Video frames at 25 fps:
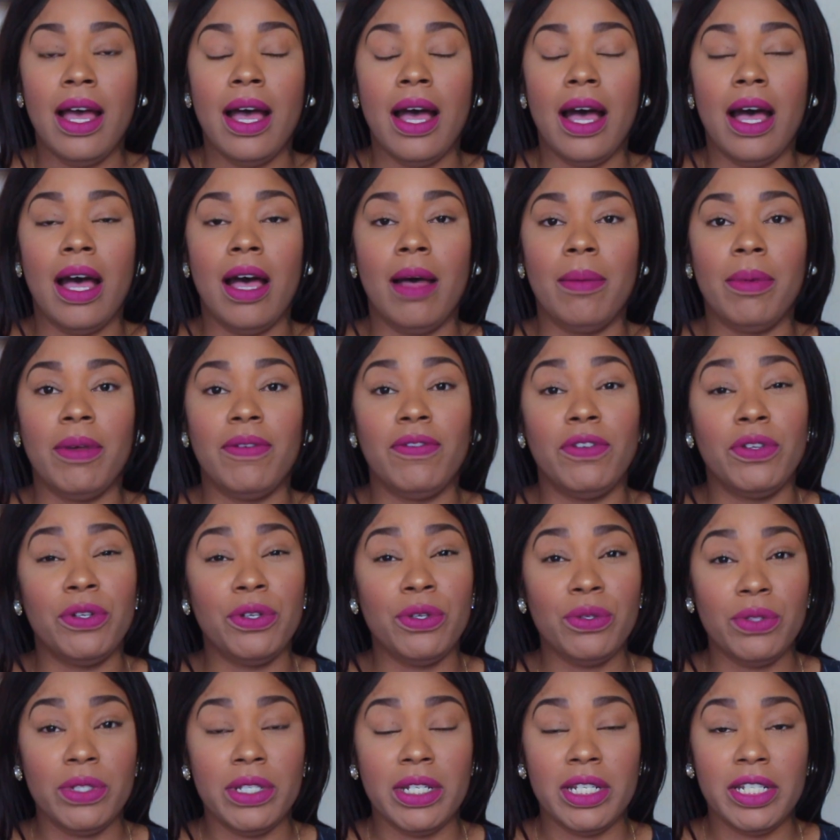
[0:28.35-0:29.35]
If you're
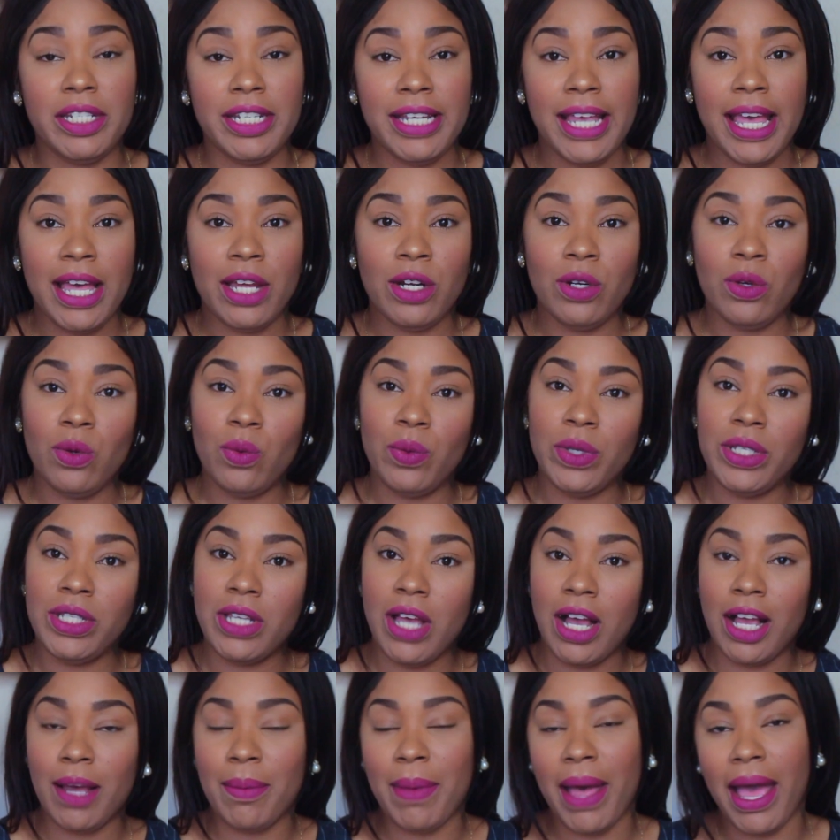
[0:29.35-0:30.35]
new to the channel, we
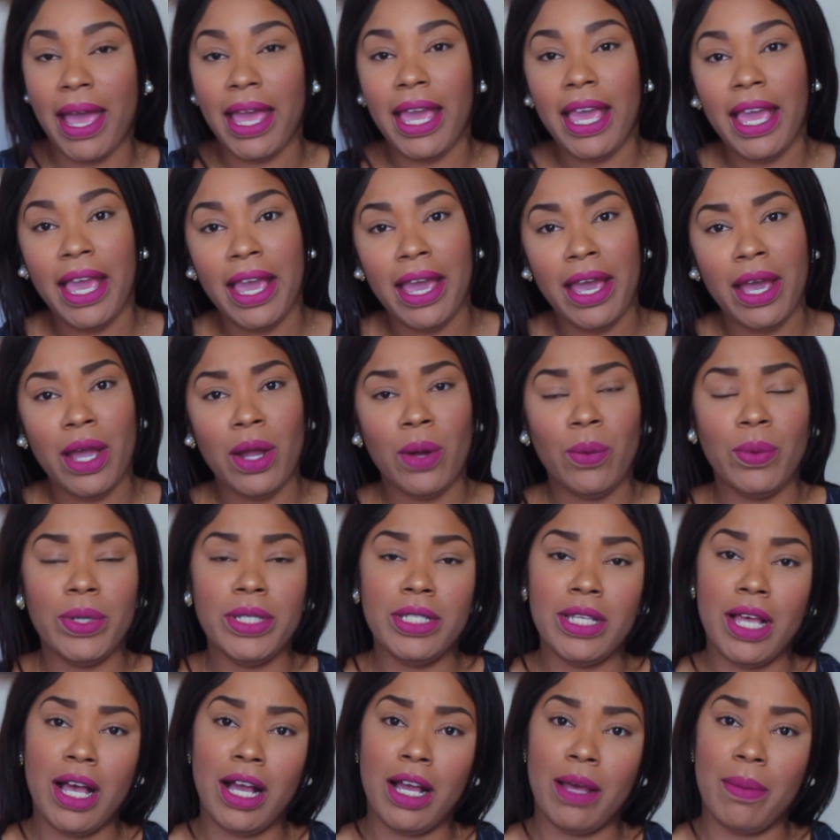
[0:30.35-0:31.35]
talk about hair,
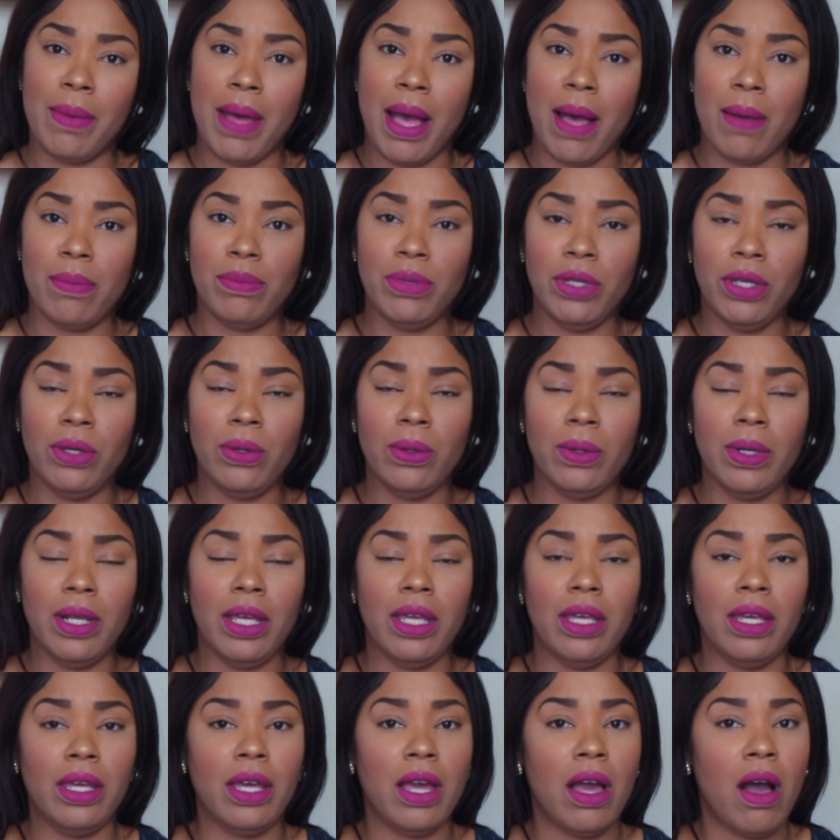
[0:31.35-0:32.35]
we talk about
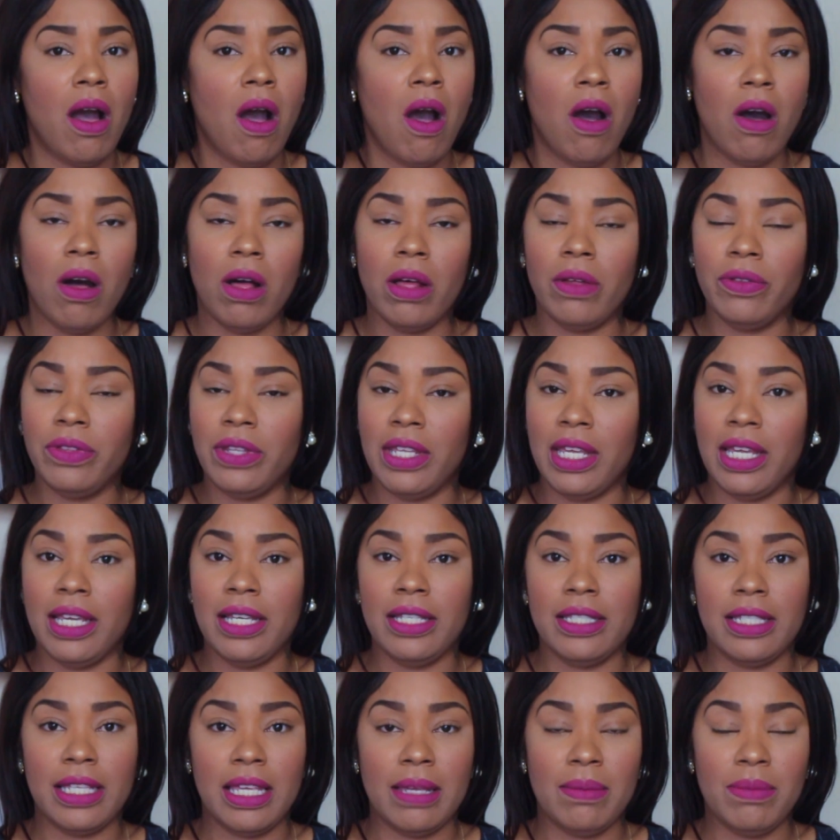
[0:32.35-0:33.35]
beauty, all
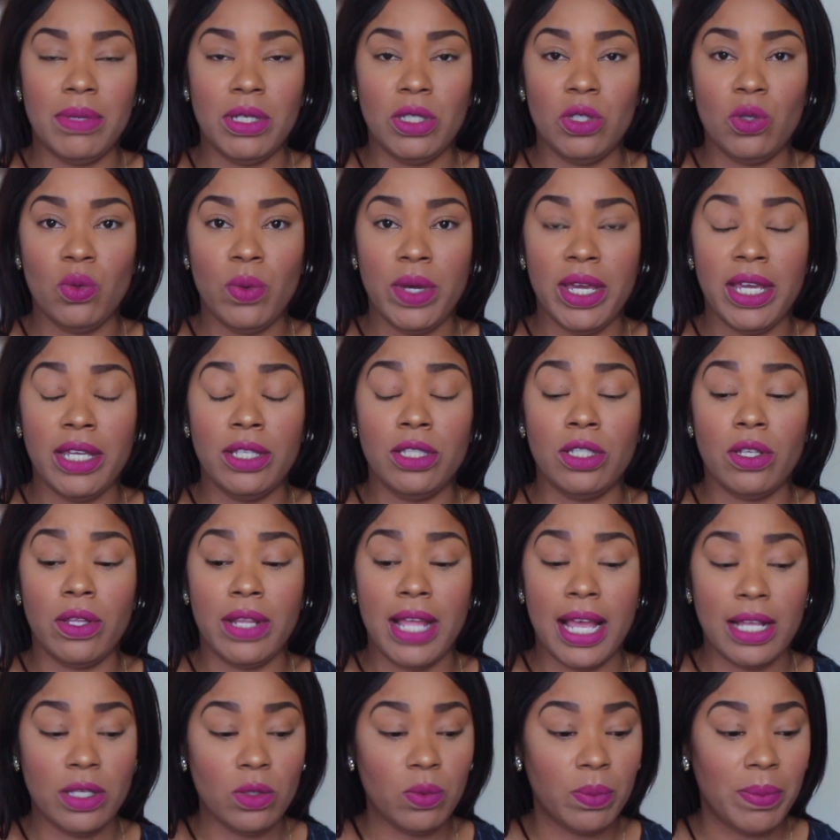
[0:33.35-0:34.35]
things in between. So
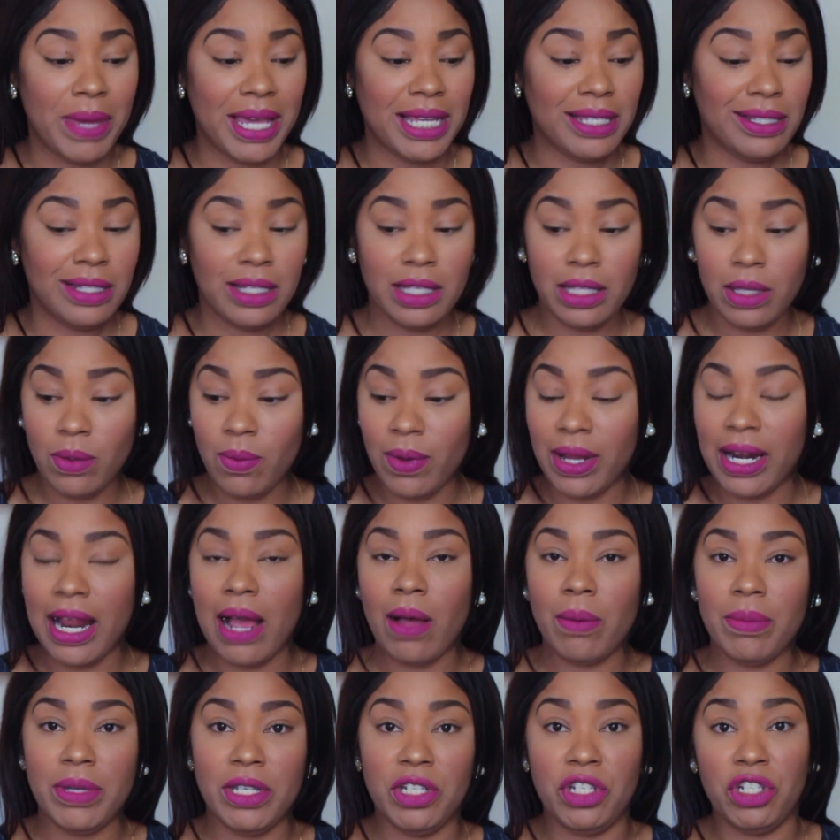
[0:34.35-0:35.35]
that's basically what
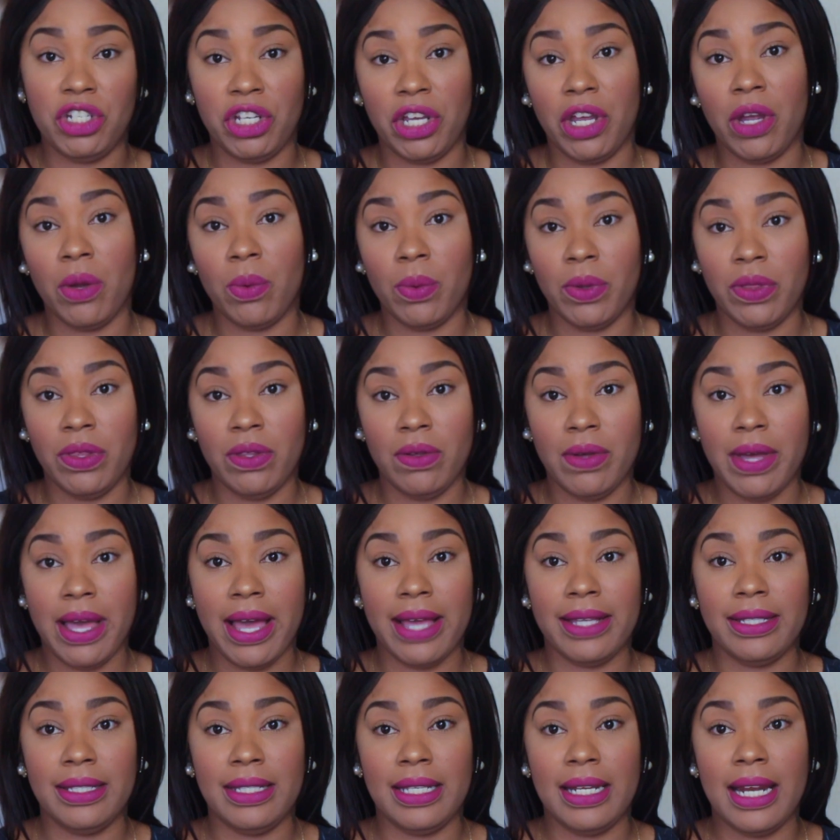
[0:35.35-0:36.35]
I'll be sharing with you
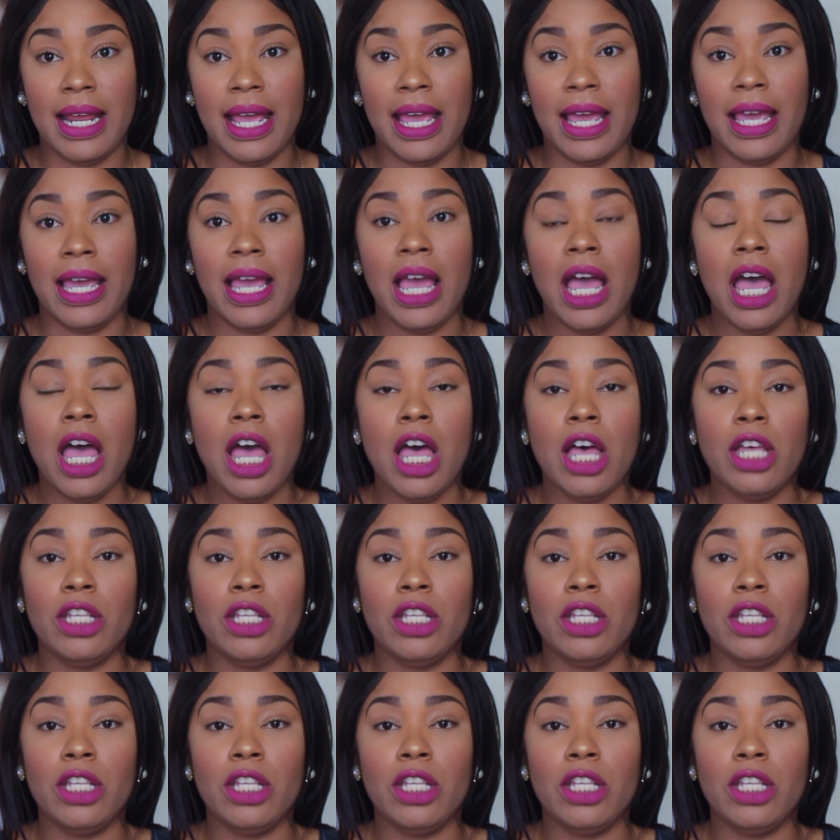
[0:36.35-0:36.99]
guys today.